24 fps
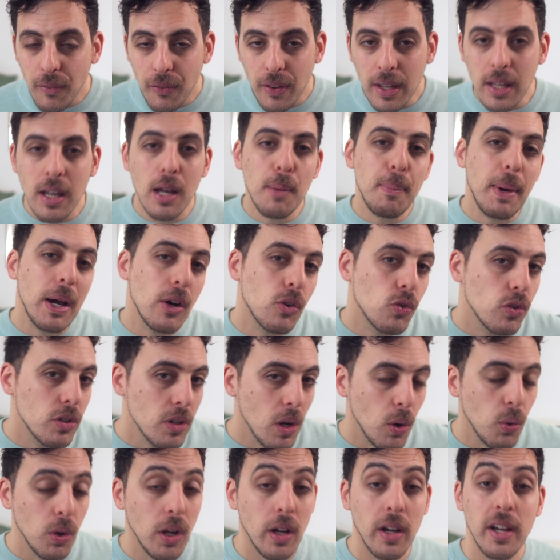thing about
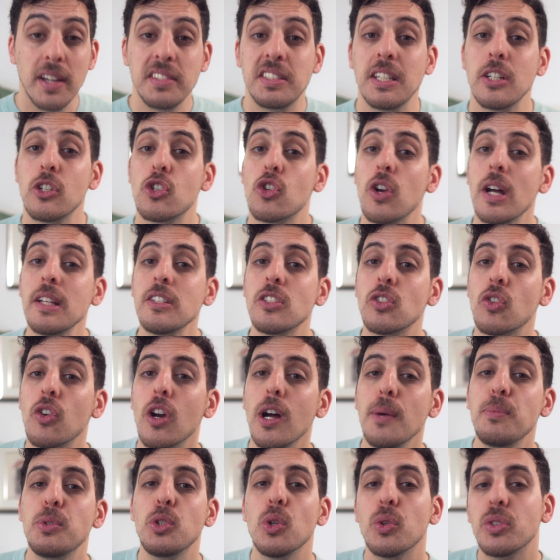Granola is it
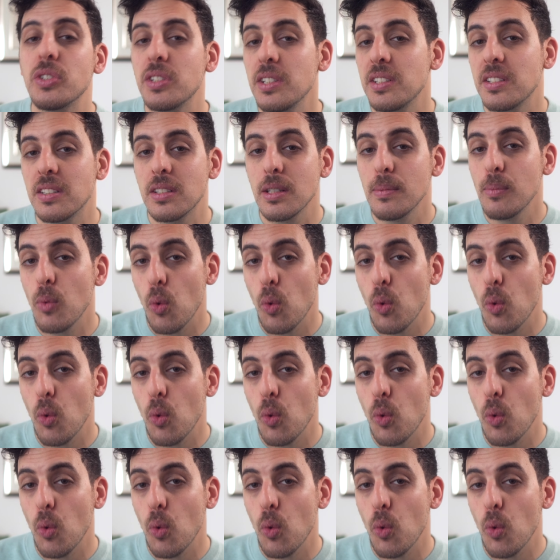transcribes your system